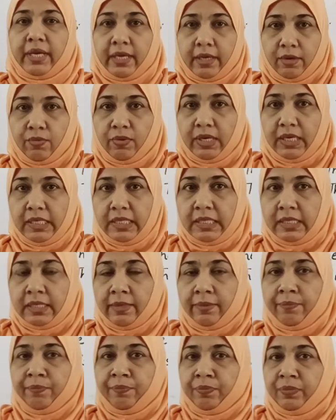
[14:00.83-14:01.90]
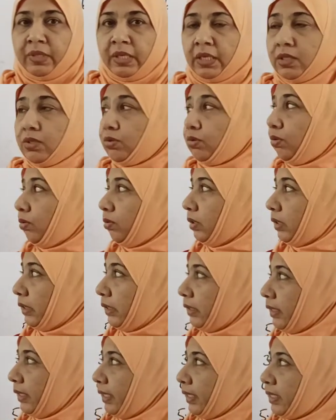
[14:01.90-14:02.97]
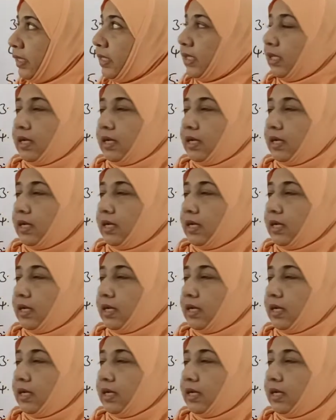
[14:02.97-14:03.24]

advice. So in the next